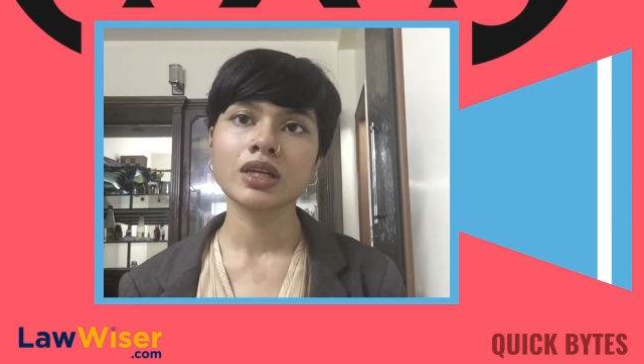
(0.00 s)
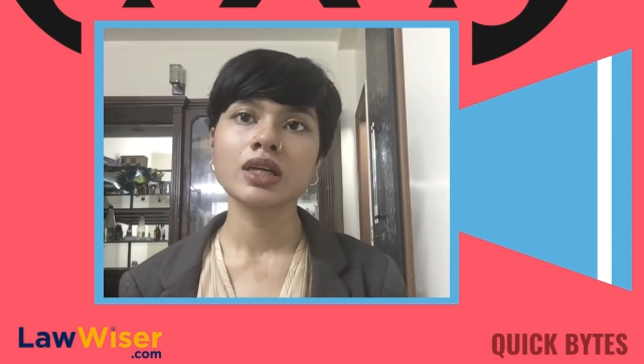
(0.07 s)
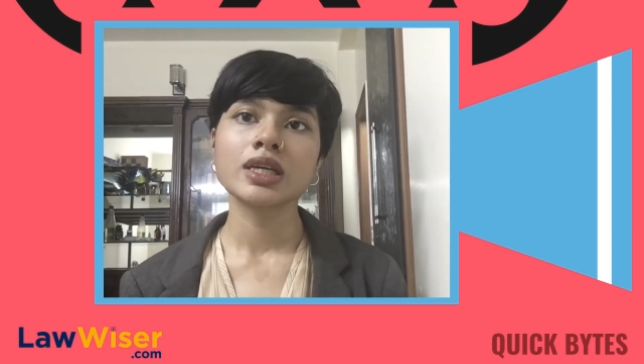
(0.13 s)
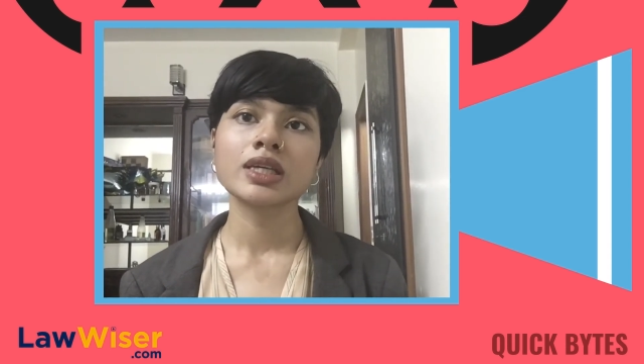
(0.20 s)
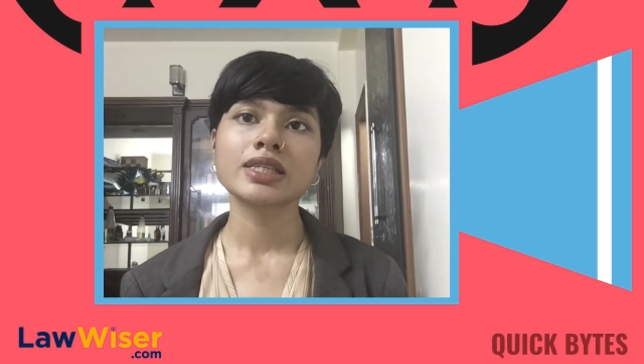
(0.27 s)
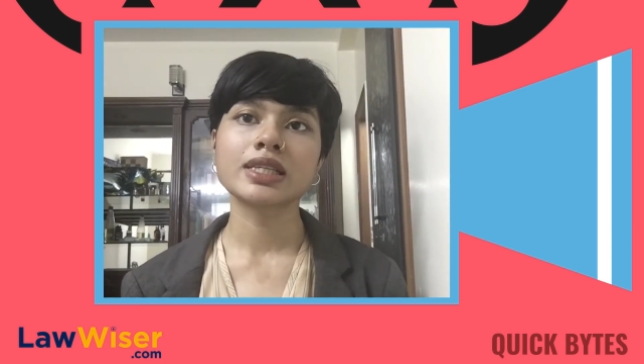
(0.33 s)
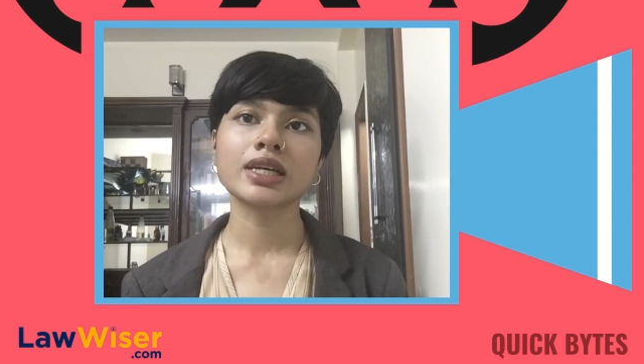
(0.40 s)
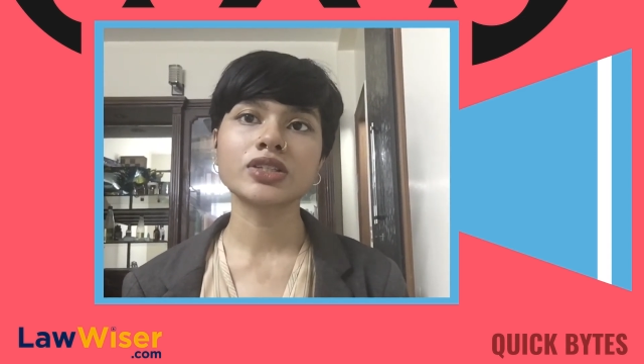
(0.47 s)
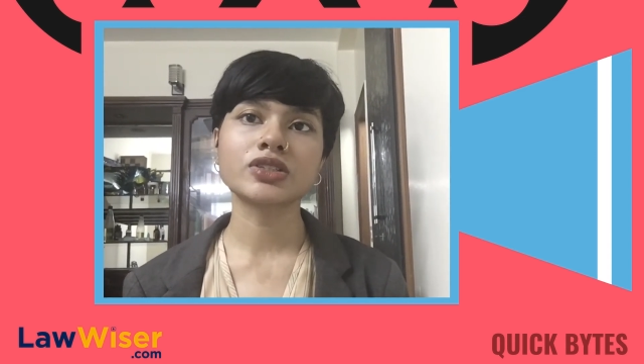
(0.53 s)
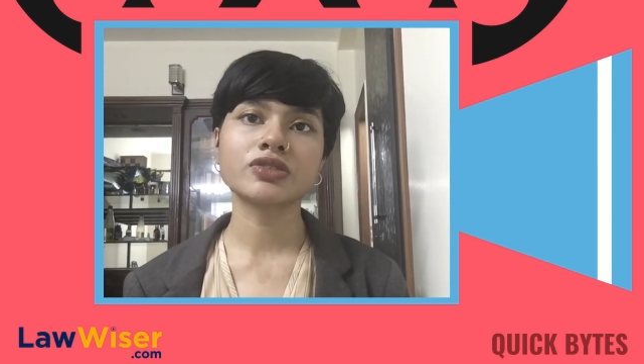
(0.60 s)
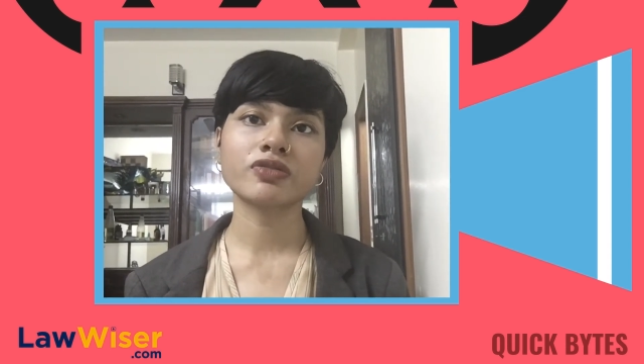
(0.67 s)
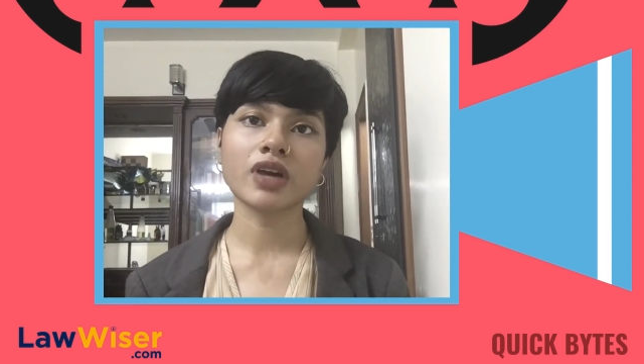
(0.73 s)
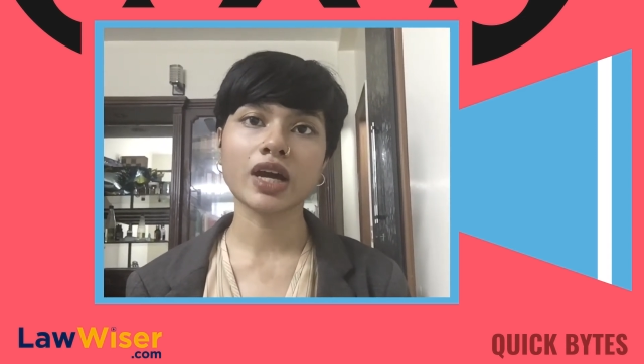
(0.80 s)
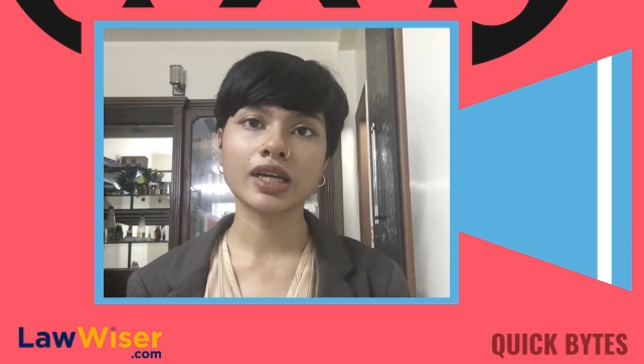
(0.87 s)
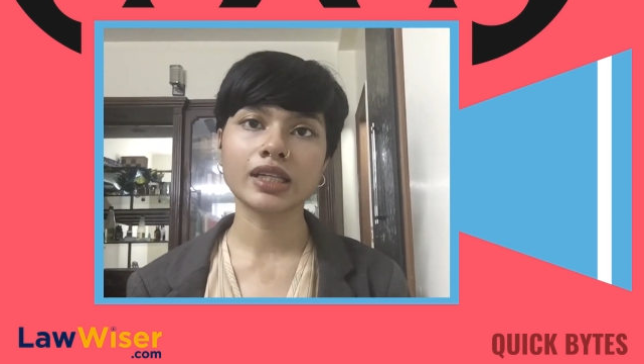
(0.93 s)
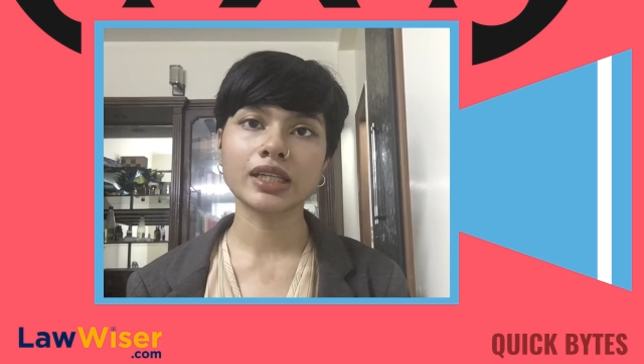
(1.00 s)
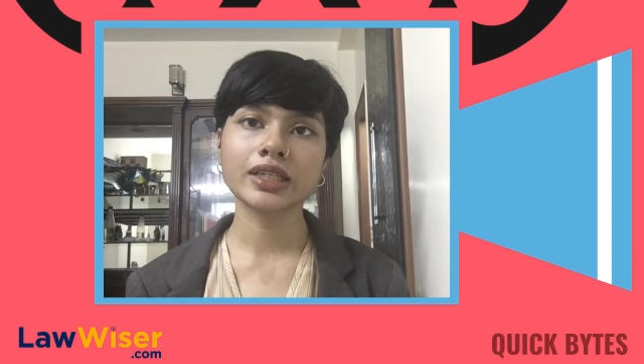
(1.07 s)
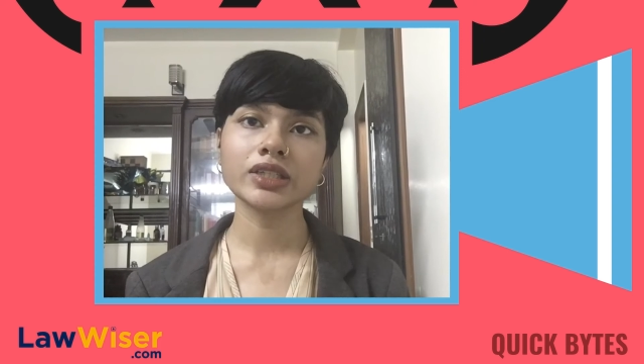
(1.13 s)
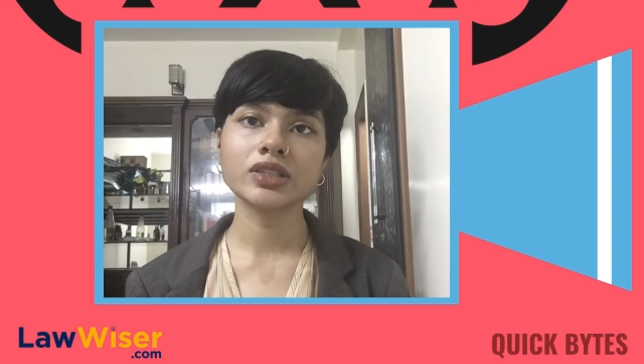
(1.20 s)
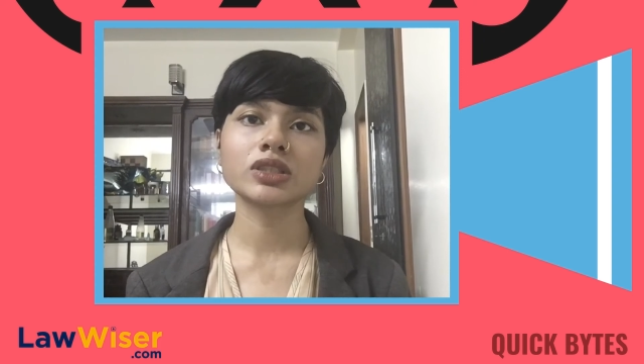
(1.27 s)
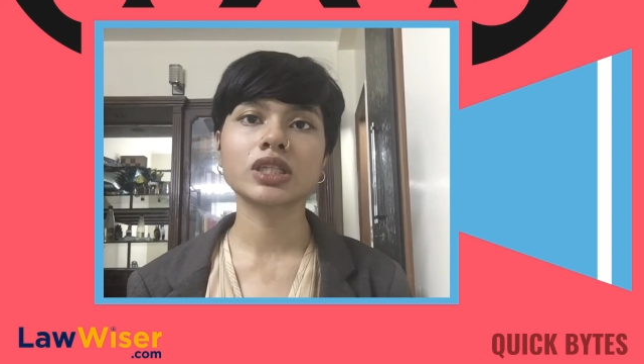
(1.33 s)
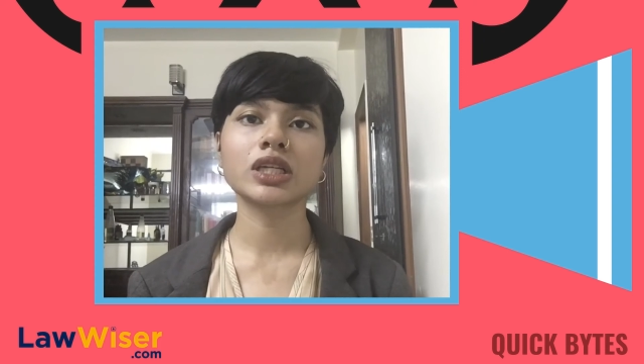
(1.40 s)
Such
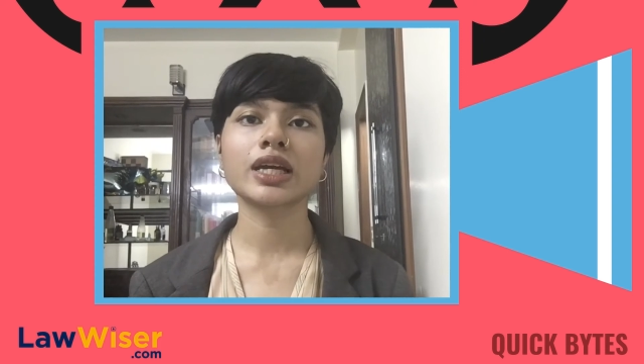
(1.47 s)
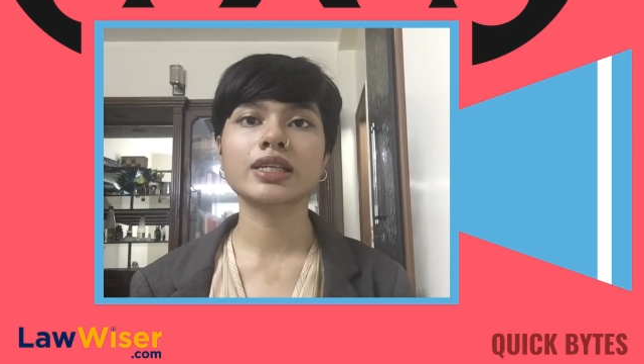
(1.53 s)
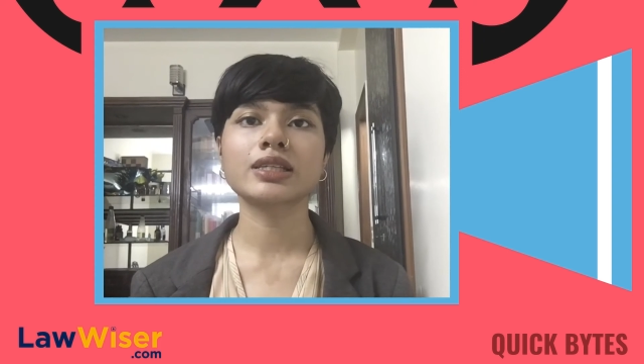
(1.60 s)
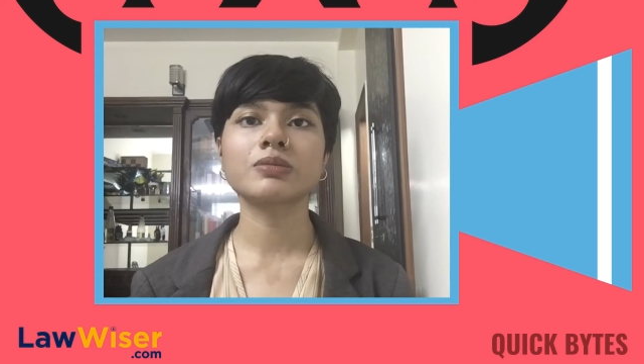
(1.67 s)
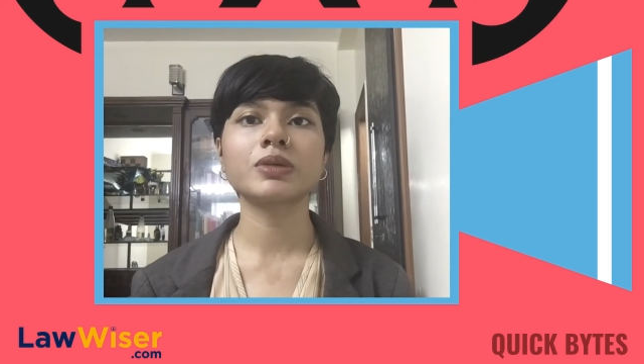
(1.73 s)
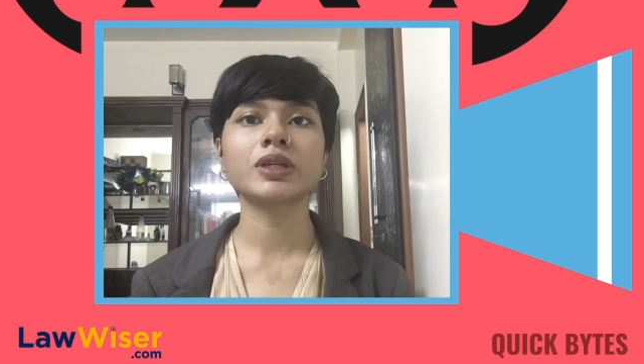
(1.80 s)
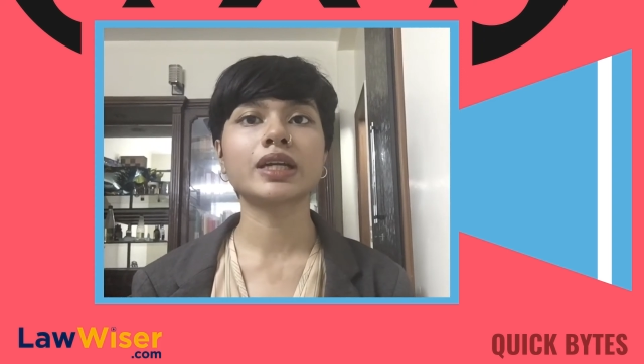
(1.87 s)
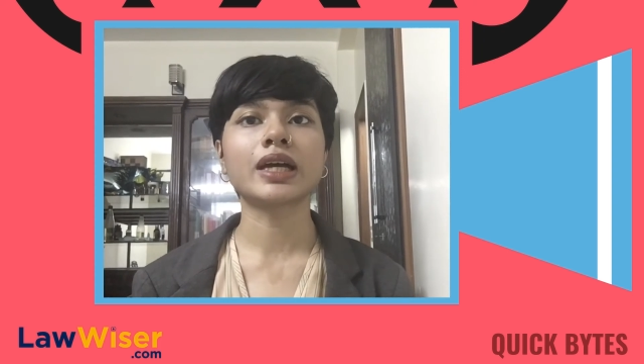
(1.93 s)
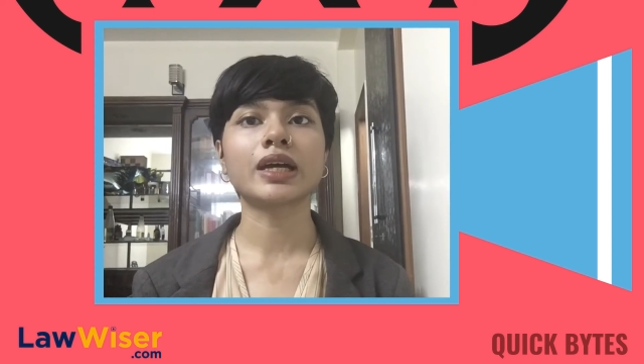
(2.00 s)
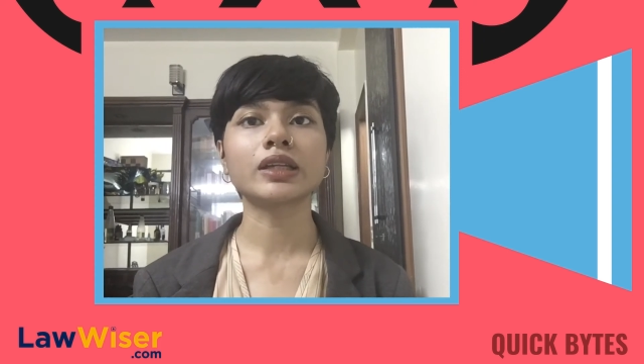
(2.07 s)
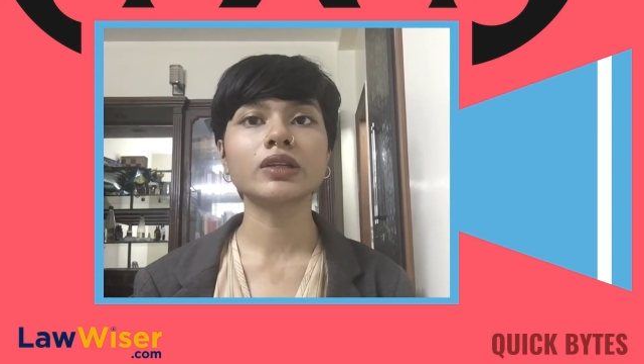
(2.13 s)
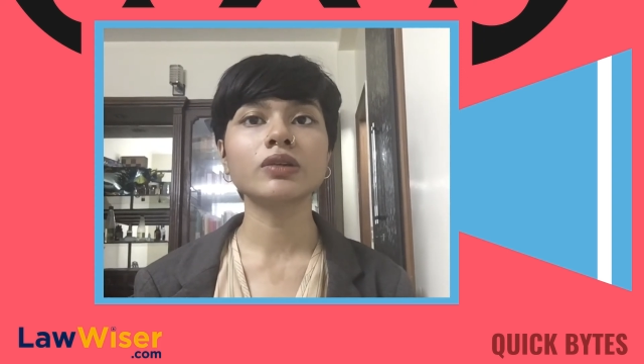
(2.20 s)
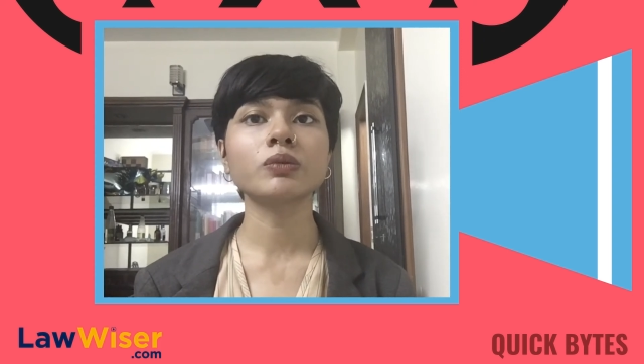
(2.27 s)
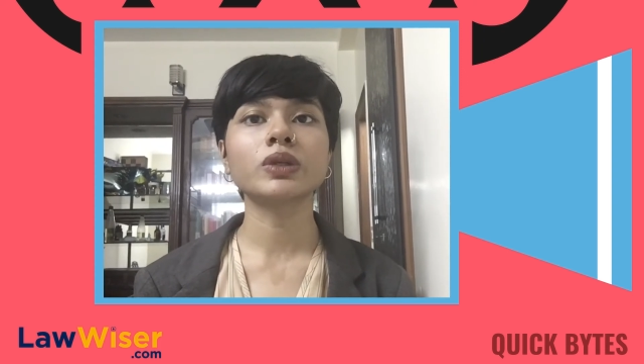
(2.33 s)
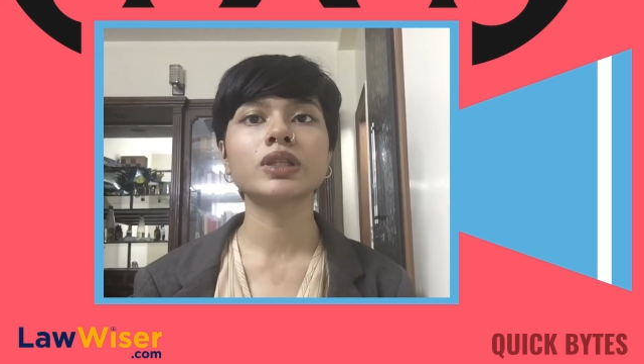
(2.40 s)
filing usually has to be done